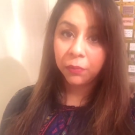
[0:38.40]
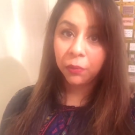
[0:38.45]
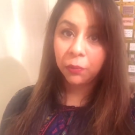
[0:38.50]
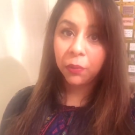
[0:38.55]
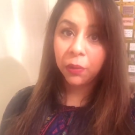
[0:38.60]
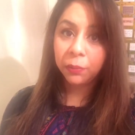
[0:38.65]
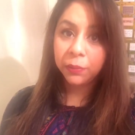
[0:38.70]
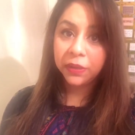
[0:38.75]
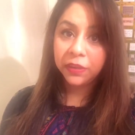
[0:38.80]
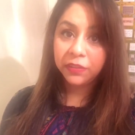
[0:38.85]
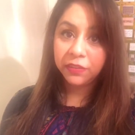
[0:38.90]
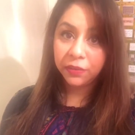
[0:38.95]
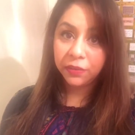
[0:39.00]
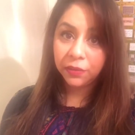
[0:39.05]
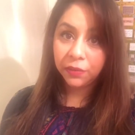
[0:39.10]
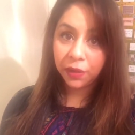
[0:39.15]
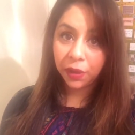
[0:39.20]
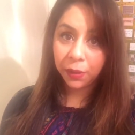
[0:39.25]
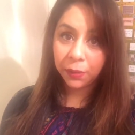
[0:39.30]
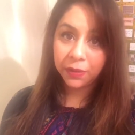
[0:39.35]
But what we
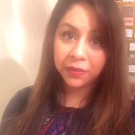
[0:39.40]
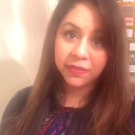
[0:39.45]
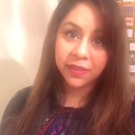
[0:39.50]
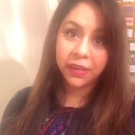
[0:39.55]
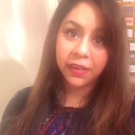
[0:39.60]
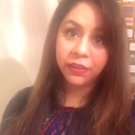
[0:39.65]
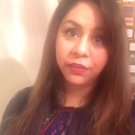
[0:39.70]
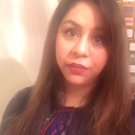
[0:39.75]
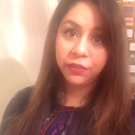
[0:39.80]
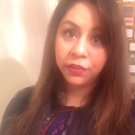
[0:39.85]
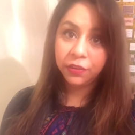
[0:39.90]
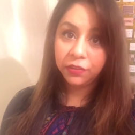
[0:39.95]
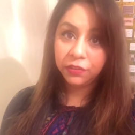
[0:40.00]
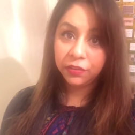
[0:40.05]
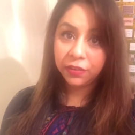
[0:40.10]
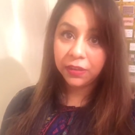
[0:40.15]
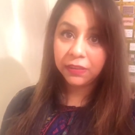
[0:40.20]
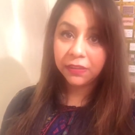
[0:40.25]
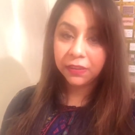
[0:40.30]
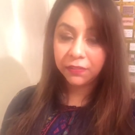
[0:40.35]
do know is that it
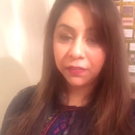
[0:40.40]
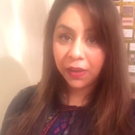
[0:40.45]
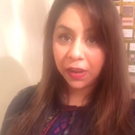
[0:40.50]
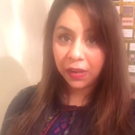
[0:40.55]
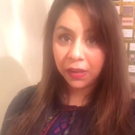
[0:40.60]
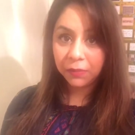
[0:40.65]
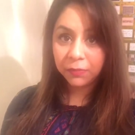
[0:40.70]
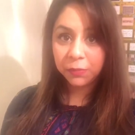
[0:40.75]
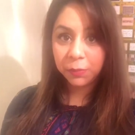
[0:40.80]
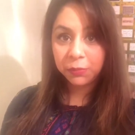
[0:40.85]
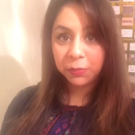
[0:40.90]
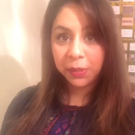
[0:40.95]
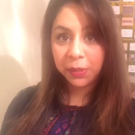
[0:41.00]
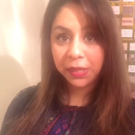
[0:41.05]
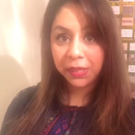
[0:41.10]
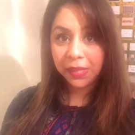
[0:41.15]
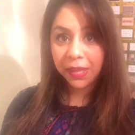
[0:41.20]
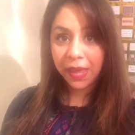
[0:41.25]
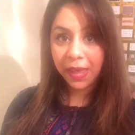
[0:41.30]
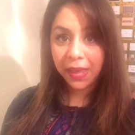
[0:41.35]
usually develops
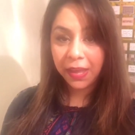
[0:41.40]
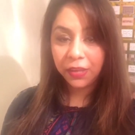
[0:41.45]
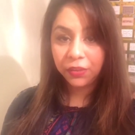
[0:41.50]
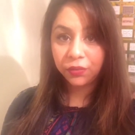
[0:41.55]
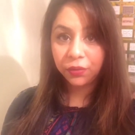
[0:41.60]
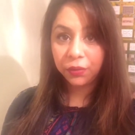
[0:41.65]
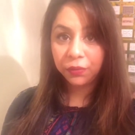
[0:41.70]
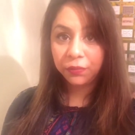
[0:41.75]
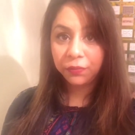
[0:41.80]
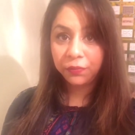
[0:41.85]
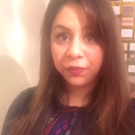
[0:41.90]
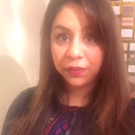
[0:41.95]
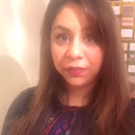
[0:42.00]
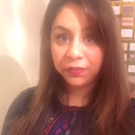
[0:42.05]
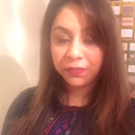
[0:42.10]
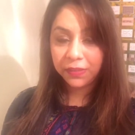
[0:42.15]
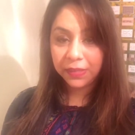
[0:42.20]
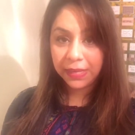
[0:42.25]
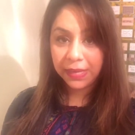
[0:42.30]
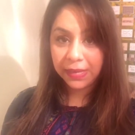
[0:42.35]
between the age of
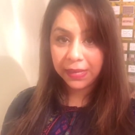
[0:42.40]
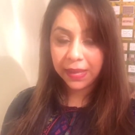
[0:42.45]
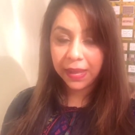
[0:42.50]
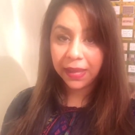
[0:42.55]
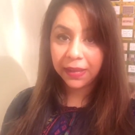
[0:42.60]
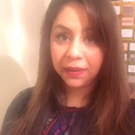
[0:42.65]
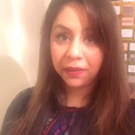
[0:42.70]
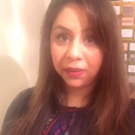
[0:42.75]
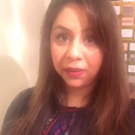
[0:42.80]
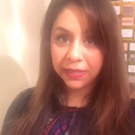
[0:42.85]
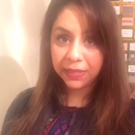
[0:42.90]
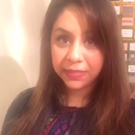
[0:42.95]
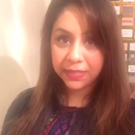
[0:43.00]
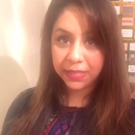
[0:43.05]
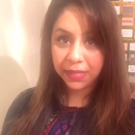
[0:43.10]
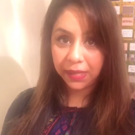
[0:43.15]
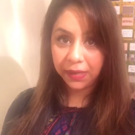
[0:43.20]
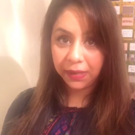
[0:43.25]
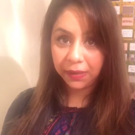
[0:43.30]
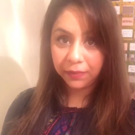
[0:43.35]
15 and
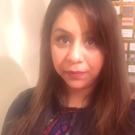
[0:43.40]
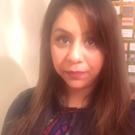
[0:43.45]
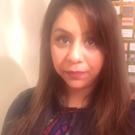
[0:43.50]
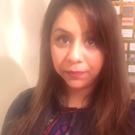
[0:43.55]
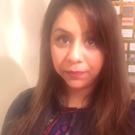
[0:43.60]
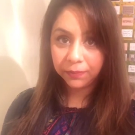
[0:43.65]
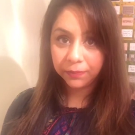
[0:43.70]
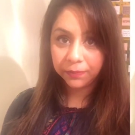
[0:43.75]
19.